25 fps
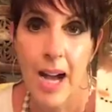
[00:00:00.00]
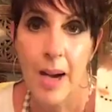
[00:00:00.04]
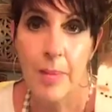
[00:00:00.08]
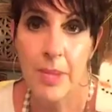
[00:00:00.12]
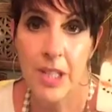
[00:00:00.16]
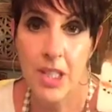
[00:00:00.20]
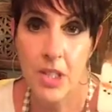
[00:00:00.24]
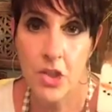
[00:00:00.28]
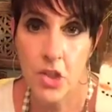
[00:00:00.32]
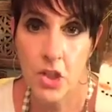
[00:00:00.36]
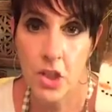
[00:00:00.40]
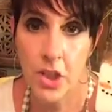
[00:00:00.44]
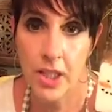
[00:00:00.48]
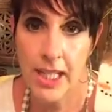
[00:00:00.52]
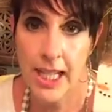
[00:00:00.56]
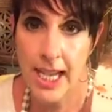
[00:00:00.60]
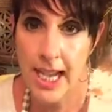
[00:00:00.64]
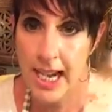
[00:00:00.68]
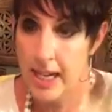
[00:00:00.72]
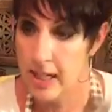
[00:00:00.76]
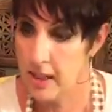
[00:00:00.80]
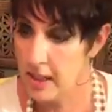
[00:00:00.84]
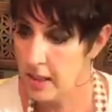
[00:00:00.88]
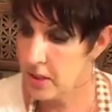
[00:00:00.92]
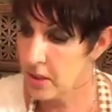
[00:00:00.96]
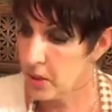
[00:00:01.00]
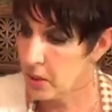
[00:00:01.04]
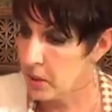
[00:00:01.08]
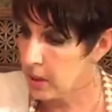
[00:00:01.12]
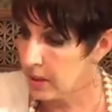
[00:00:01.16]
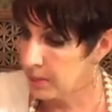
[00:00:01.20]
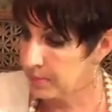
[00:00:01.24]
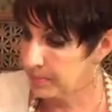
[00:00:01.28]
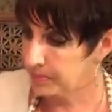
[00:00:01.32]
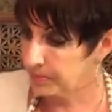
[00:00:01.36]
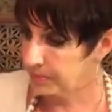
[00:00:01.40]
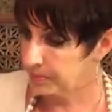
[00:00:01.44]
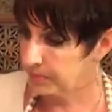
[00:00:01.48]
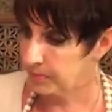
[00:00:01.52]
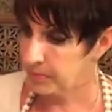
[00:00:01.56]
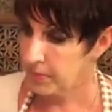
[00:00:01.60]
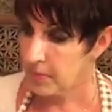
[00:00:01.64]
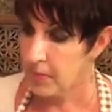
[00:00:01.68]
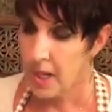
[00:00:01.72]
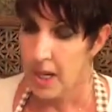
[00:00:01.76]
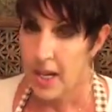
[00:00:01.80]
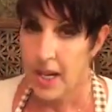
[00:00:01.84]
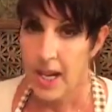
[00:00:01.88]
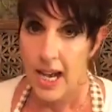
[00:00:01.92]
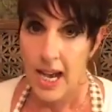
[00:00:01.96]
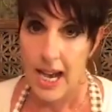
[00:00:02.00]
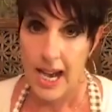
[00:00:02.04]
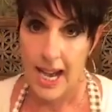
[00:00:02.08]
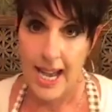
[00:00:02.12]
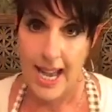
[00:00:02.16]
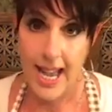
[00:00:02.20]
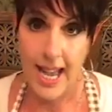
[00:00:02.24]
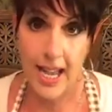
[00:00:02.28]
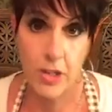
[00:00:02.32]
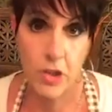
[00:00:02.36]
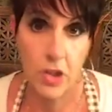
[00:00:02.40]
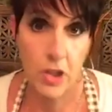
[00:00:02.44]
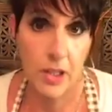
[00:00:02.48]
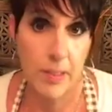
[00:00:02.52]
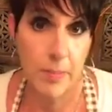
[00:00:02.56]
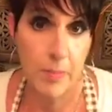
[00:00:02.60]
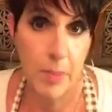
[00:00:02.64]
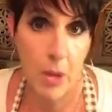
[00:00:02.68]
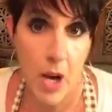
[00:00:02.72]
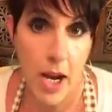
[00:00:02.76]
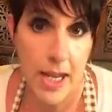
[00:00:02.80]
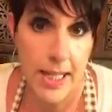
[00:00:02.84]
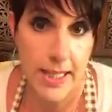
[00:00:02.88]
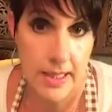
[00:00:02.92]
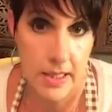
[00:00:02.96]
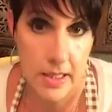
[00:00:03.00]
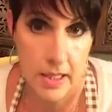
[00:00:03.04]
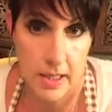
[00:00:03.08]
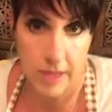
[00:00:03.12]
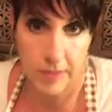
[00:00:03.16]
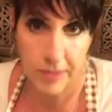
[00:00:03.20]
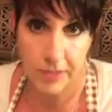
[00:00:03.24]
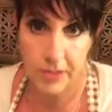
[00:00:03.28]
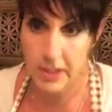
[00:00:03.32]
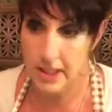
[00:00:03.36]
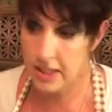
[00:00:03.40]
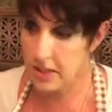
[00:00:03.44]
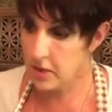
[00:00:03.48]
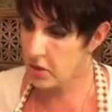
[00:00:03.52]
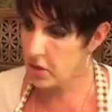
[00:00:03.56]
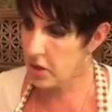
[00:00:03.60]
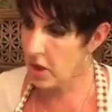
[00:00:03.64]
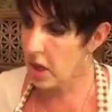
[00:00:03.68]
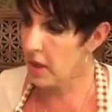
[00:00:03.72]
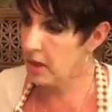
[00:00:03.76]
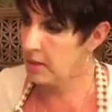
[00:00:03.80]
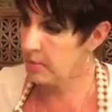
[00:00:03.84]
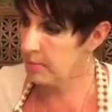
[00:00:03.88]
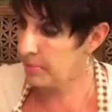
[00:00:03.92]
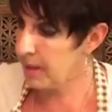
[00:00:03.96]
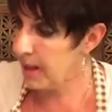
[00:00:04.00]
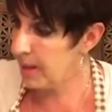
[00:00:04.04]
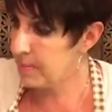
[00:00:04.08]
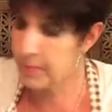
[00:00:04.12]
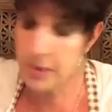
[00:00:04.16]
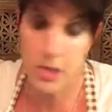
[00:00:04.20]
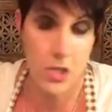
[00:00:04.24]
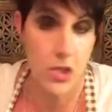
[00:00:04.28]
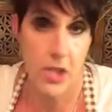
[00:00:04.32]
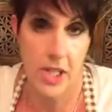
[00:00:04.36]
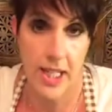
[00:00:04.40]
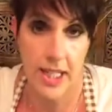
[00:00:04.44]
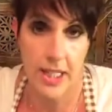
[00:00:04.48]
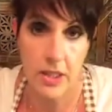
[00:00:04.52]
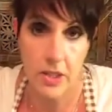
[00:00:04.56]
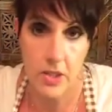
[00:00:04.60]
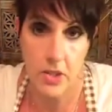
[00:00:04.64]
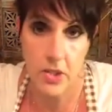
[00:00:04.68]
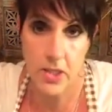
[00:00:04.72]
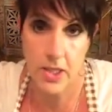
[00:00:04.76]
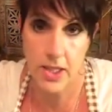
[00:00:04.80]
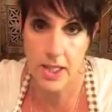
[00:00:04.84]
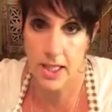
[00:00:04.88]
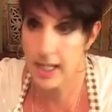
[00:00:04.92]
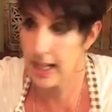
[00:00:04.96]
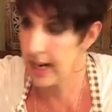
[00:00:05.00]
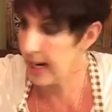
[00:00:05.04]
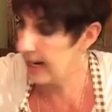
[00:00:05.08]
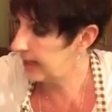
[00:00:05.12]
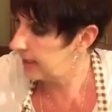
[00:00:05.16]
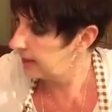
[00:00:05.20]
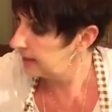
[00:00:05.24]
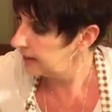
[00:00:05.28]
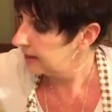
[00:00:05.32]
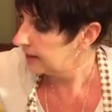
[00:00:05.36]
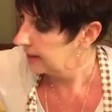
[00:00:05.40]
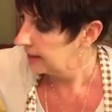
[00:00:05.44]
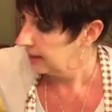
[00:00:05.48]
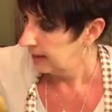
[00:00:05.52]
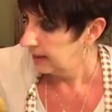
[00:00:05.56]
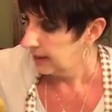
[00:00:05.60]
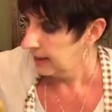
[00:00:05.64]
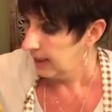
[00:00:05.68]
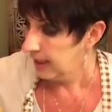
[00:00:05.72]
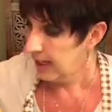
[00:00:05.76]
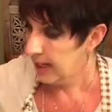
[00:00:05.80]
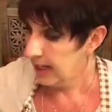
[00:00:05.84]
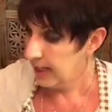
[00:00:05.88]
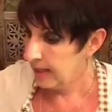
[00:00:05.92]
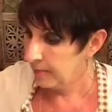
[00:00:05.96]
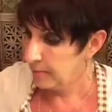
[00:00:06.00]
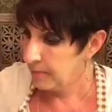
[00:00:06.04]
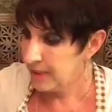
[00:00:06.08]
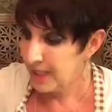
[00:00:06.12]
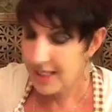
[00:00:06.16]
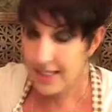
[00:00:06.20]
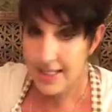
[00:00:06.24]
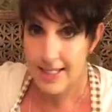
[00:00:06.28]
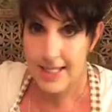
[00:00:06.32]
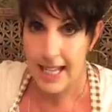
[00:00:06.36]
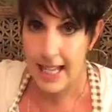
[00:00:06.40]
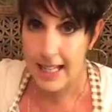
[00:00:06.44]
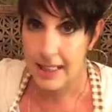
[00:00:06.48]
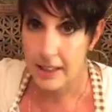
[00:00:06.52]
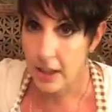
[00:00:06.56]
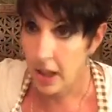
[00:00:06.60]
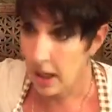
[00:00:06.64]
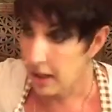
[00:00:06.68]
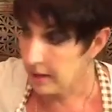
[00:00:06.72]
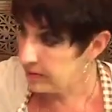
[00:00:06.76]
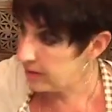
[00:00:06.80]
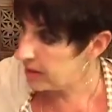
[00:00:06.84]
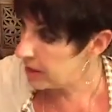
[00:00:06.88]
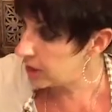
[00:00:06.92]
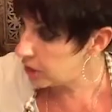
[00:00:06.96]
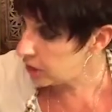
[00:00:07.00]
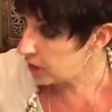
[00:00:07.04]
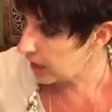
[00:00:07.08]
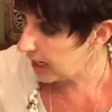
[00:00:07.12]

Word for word: I'm gonna show you how to do them. I actually bought different salt and pepper shakers today uh, because I love the